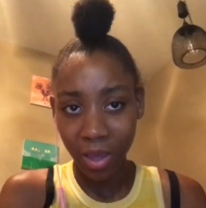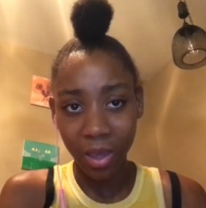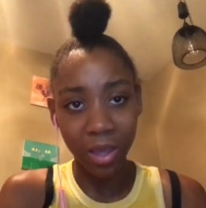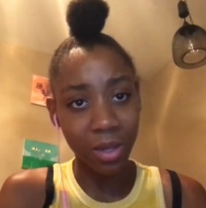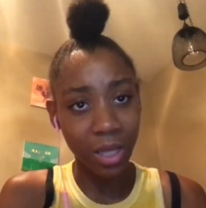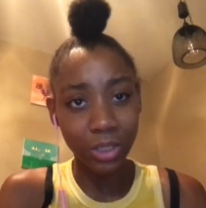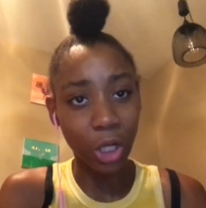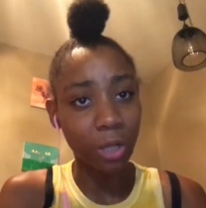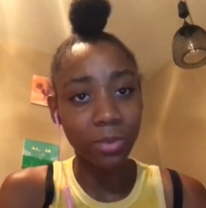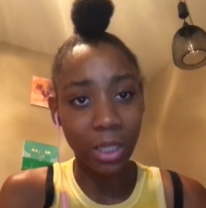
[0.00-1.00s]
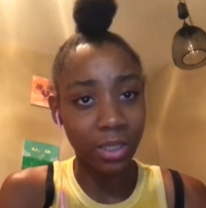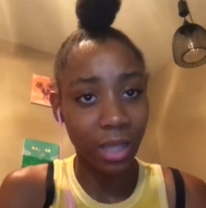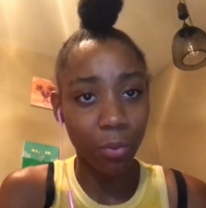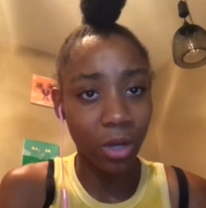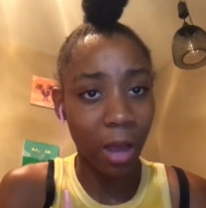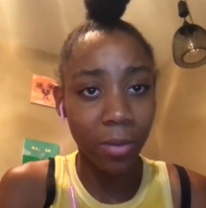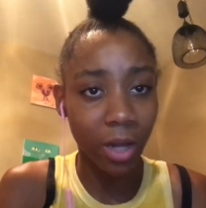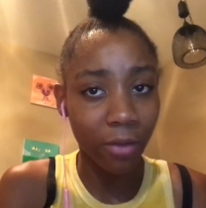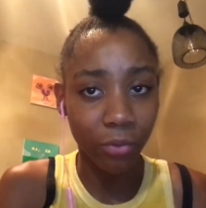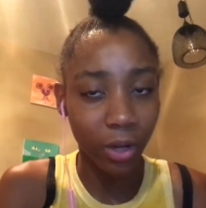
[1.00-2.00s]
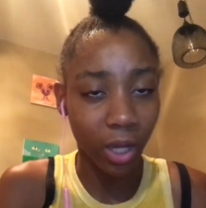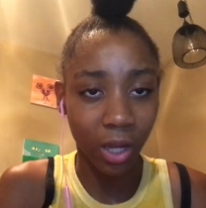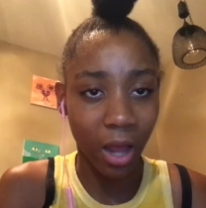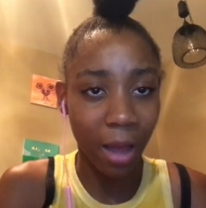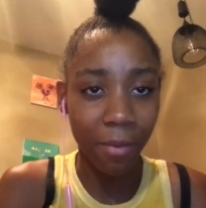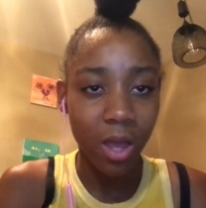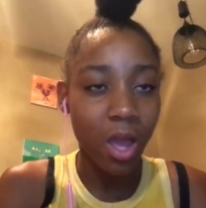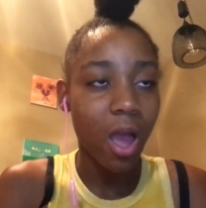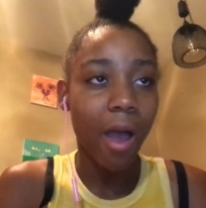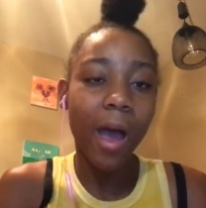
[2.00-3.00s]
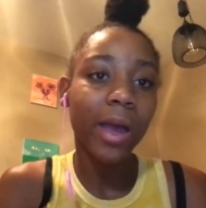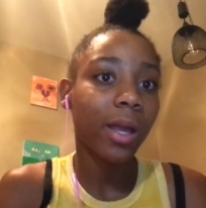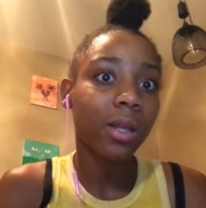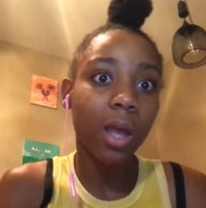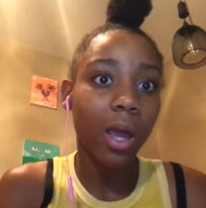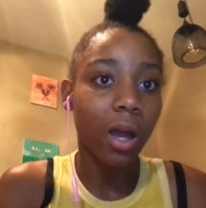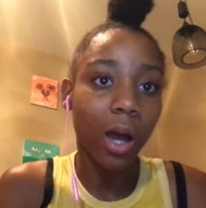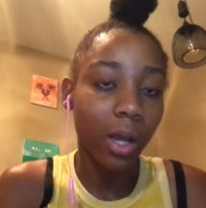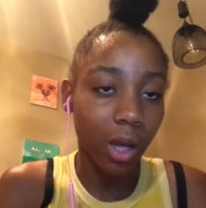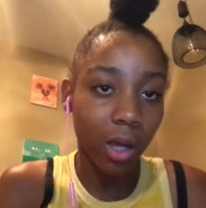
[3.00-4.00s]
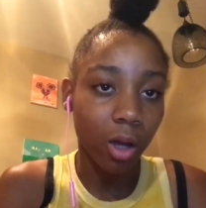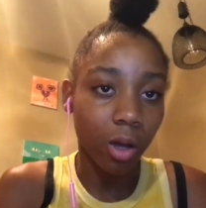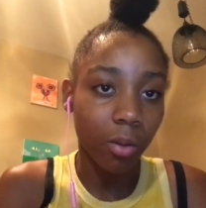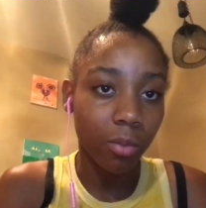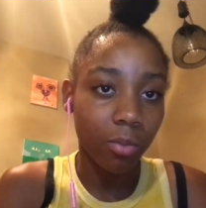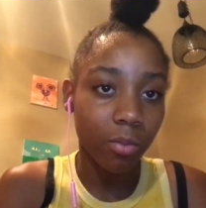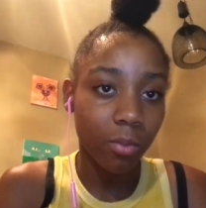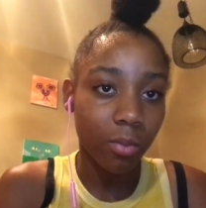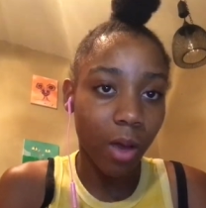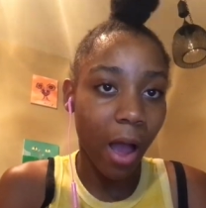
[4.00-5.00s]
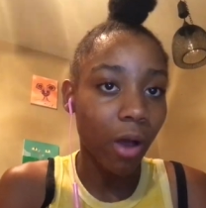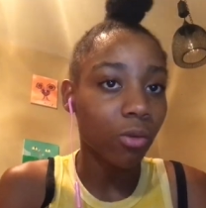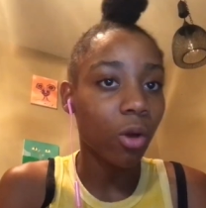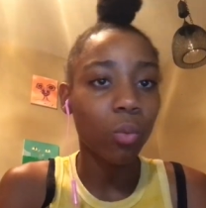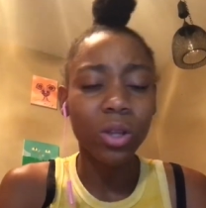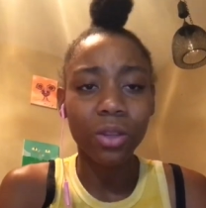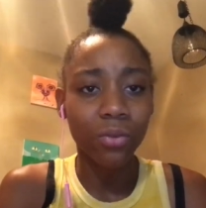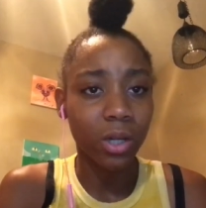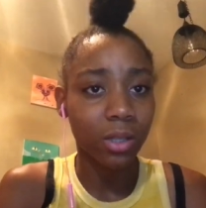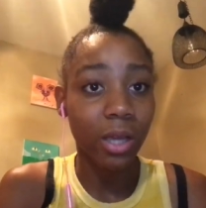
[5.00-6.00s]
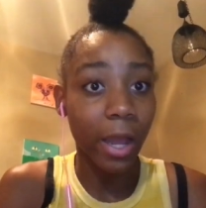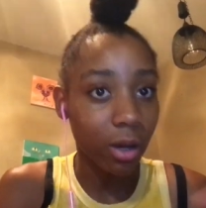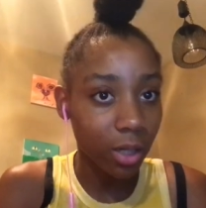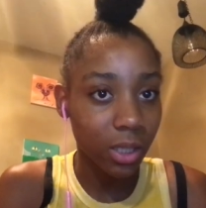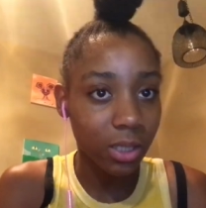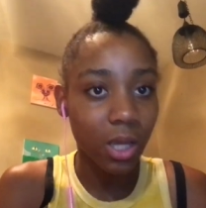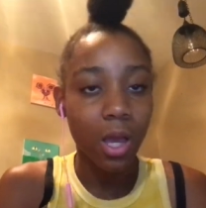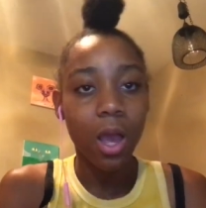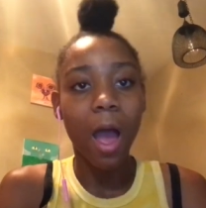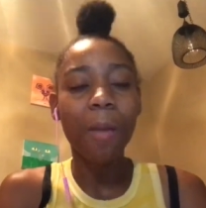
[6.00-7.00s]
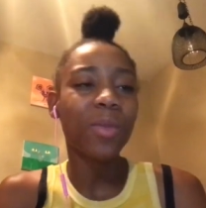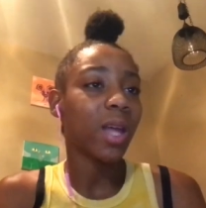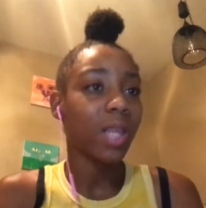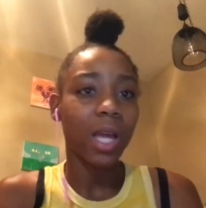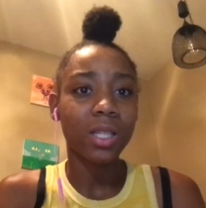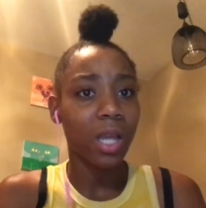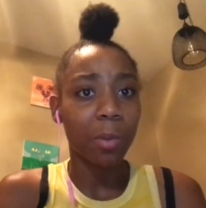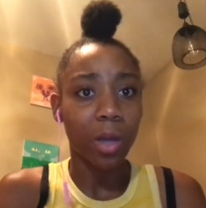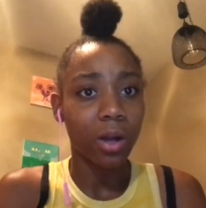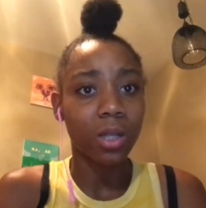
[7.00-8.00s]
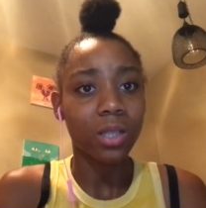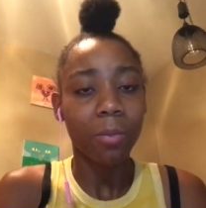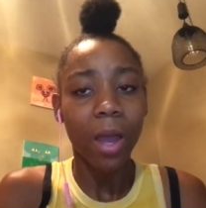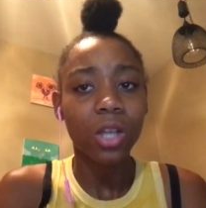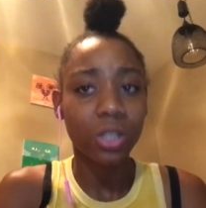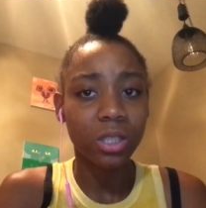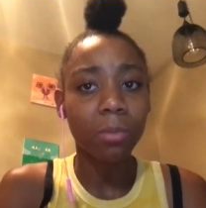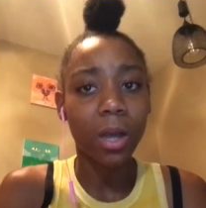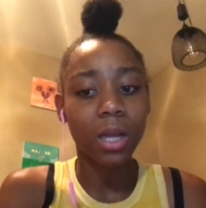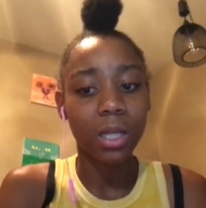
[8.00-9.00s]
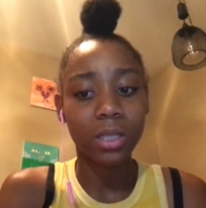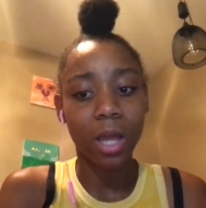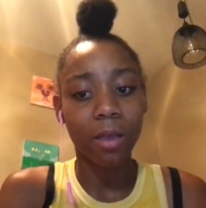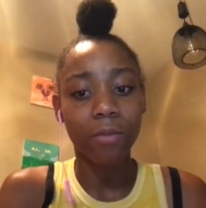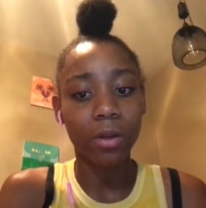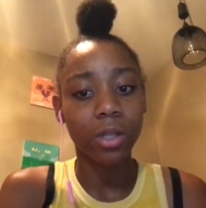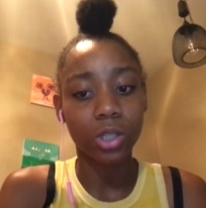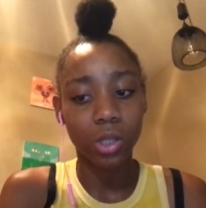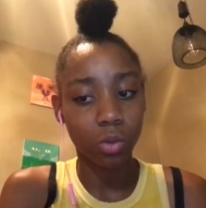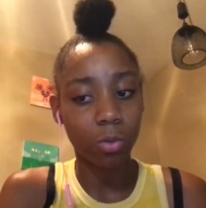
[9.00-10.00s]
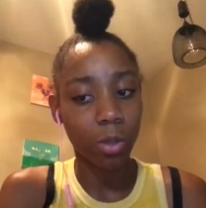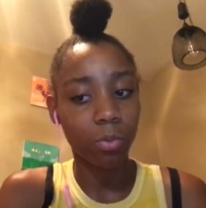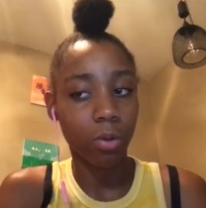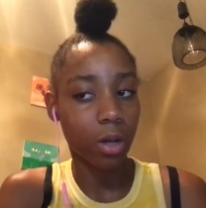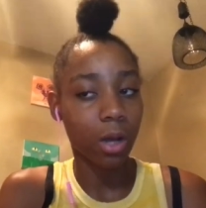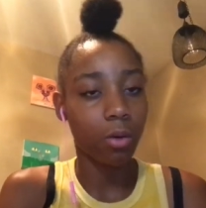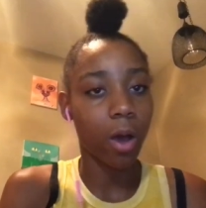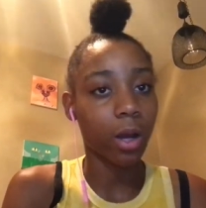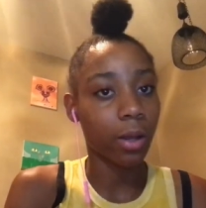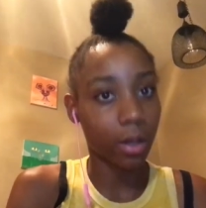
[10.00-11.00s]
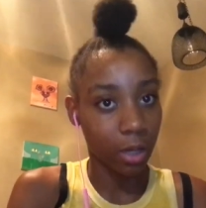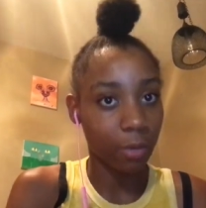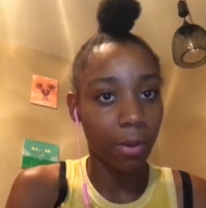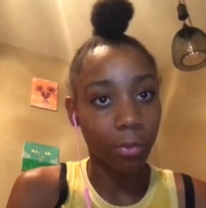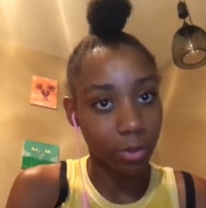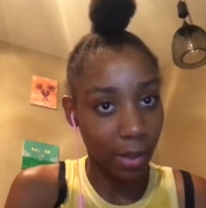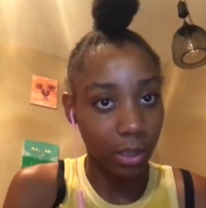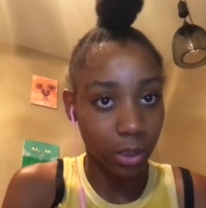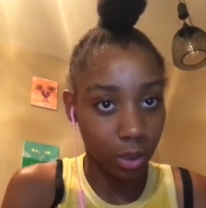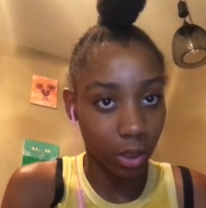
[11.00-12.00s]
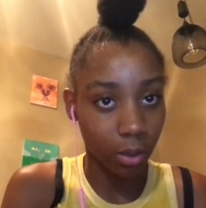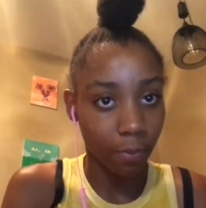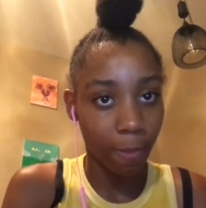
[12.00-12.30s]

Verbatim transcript: In these circumstances, I would not be that friend. I, I ain't that goddamn I don't know what the fuck careless. I'm not that damn careless. I'm actually somebody that's like very gentle with people and I know how to get people space and shit.